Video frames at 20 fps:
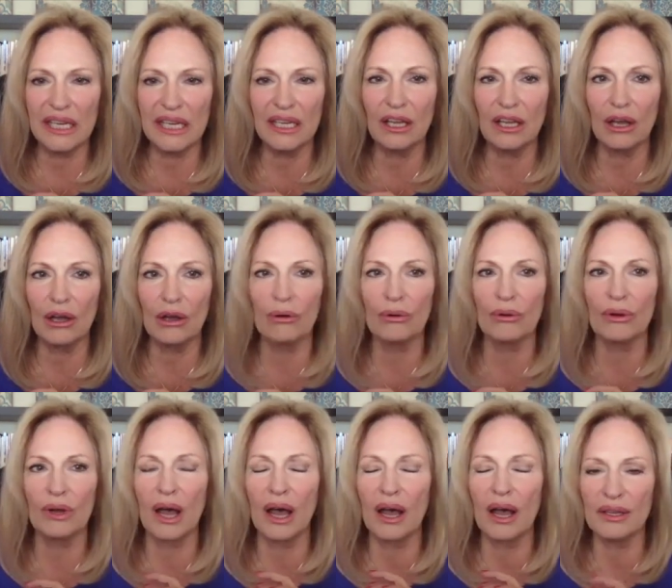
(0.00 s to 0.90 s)
go
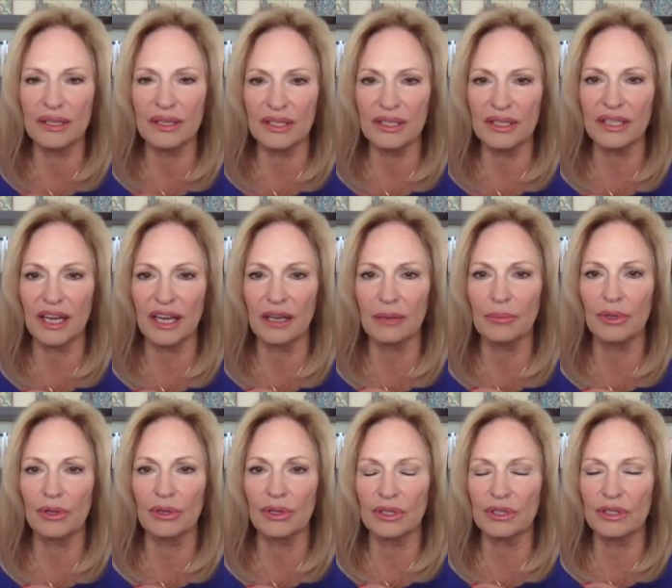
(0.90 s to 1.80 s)

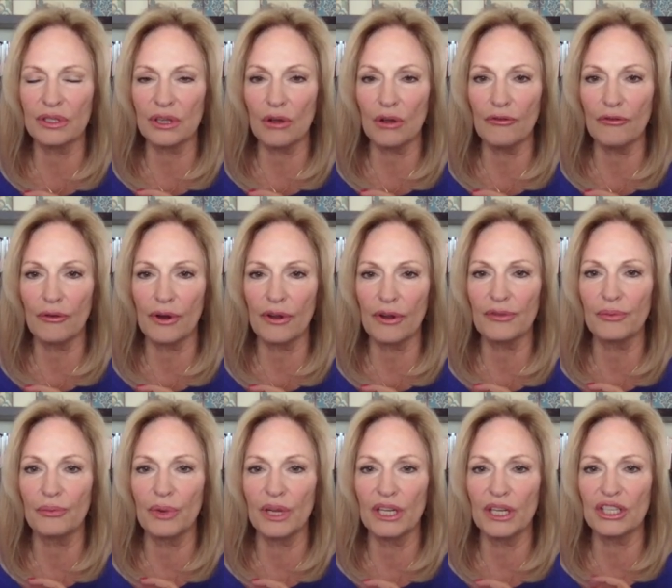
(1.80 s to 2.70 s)
unstable and so forth,
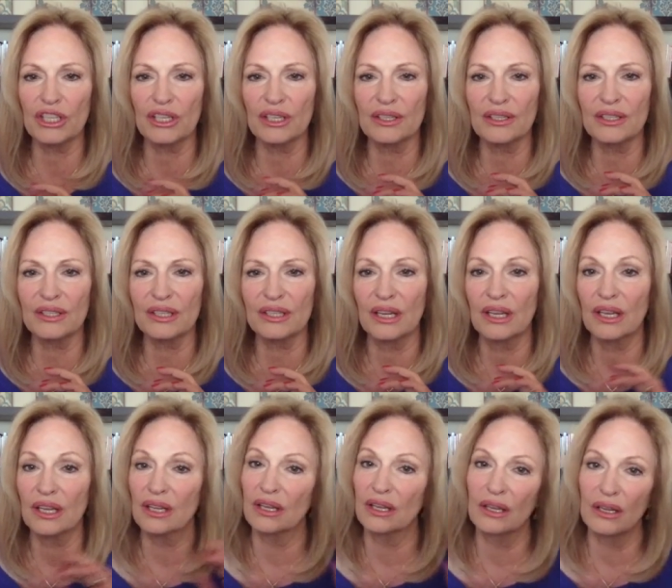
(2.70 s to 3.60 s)
which is
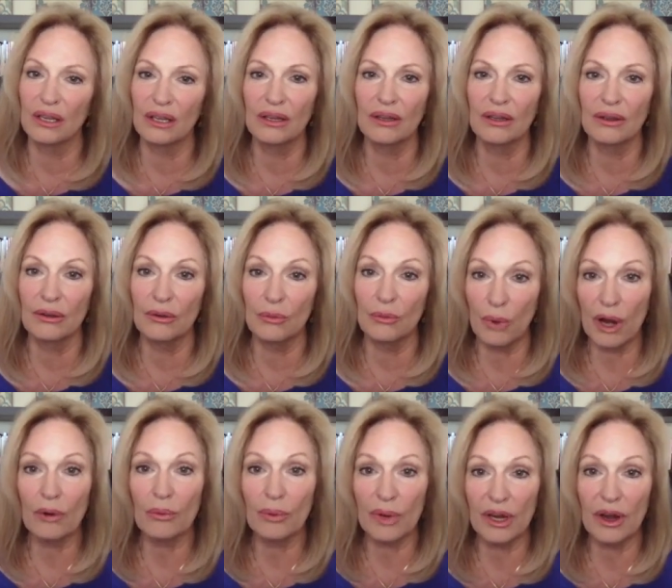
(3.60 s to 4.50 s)
where
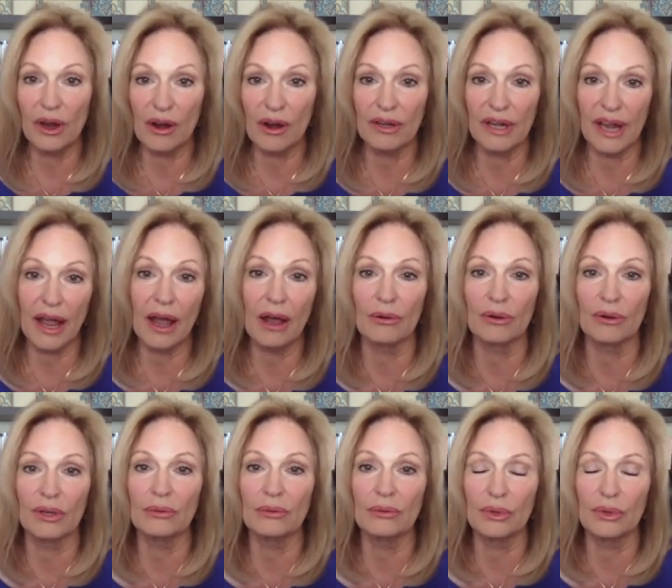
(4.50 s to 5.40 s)
we are now,
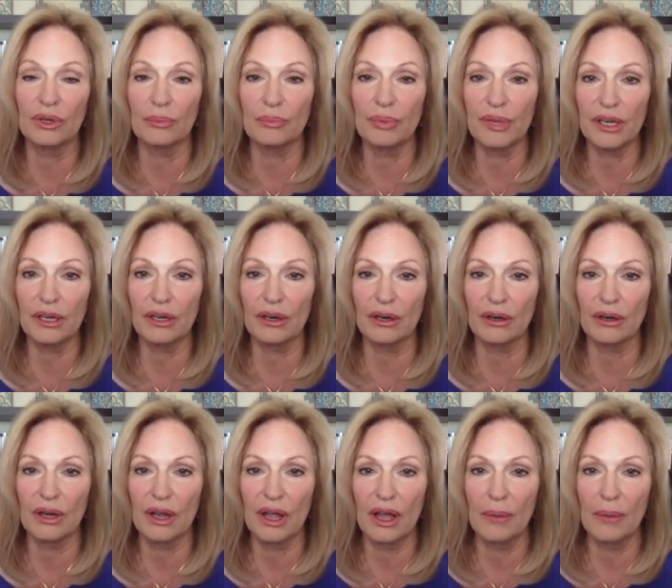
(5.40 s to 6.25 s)
it would appear.